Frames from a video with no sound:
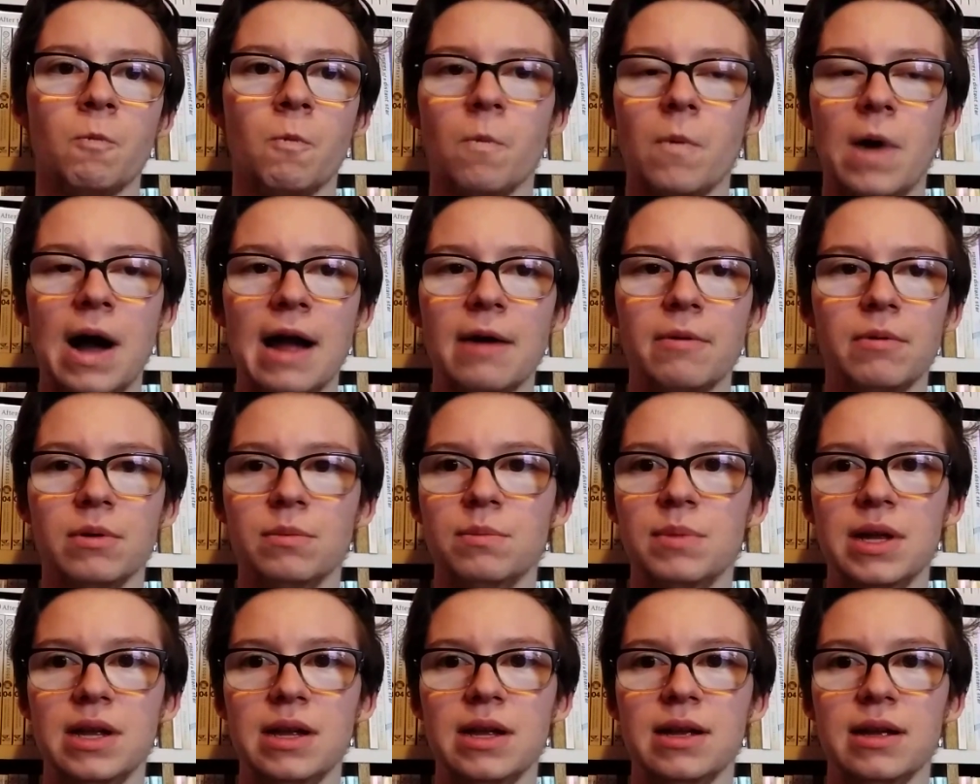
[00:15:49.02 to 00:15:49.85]
it would
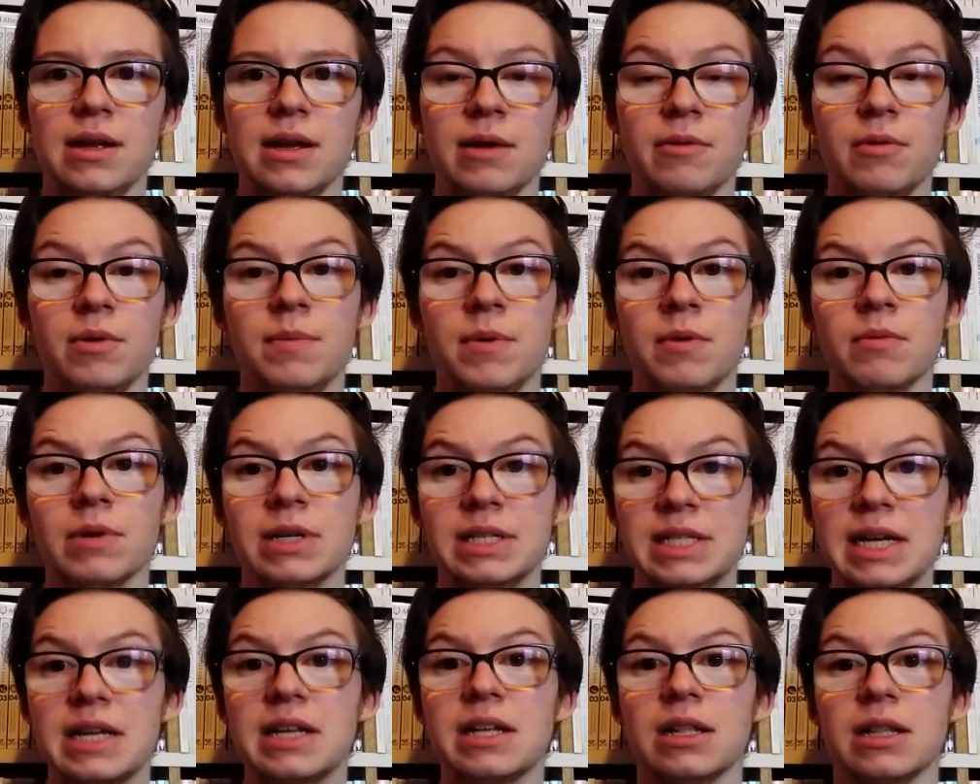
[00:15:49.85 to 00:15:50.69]
be
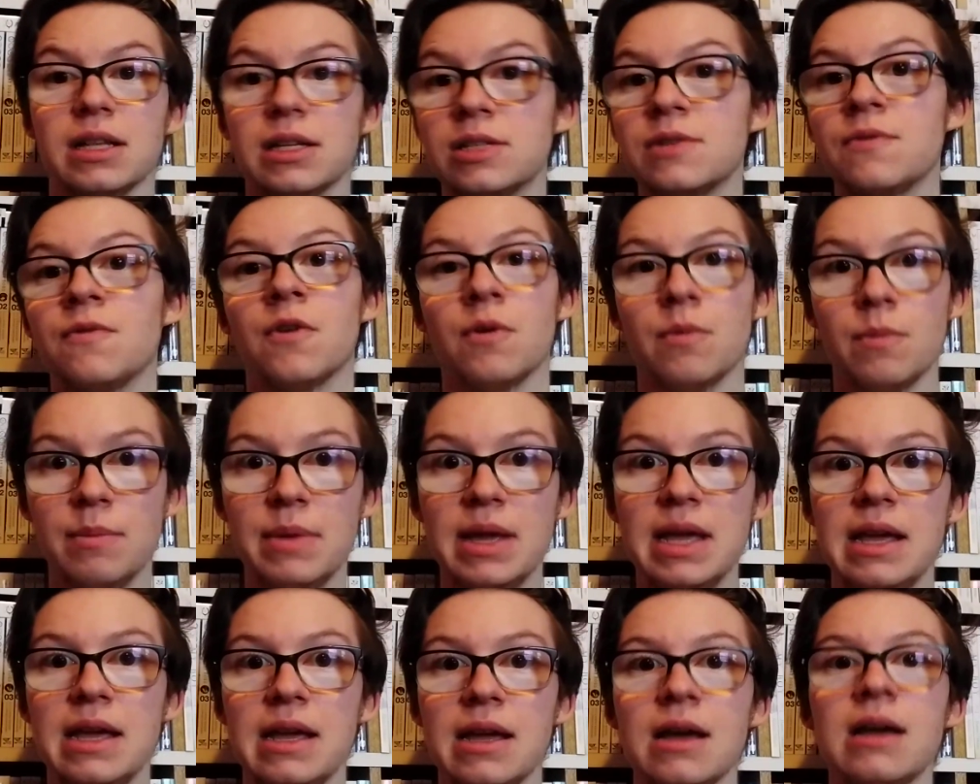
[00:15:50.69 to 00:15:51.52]
ridiculous for
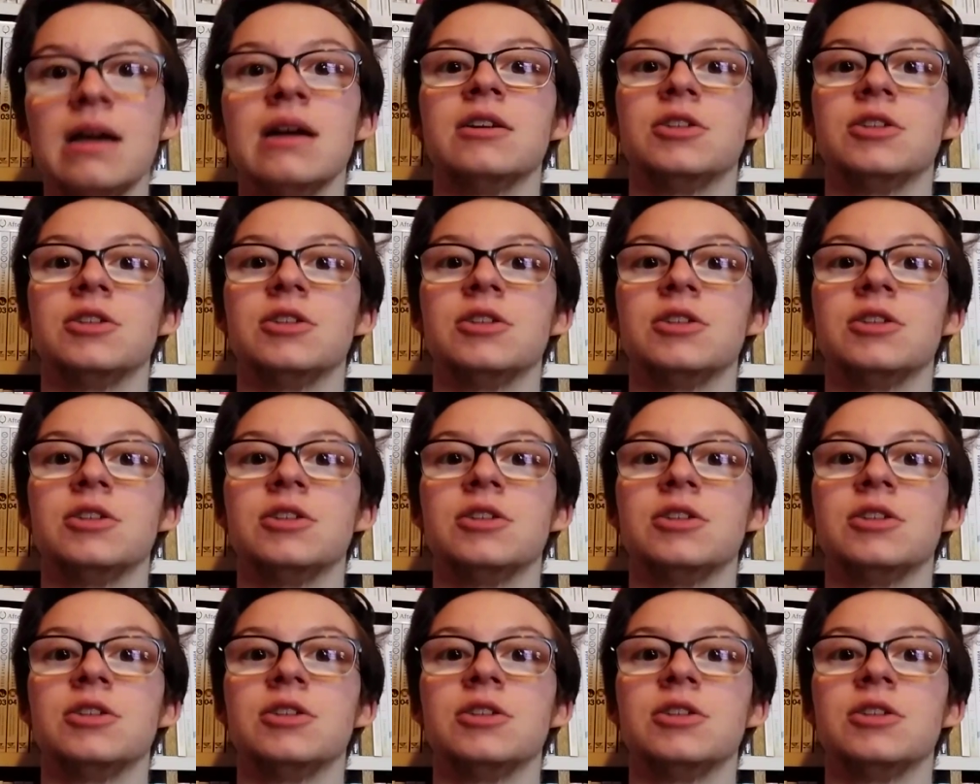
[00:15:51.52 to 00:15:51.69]
me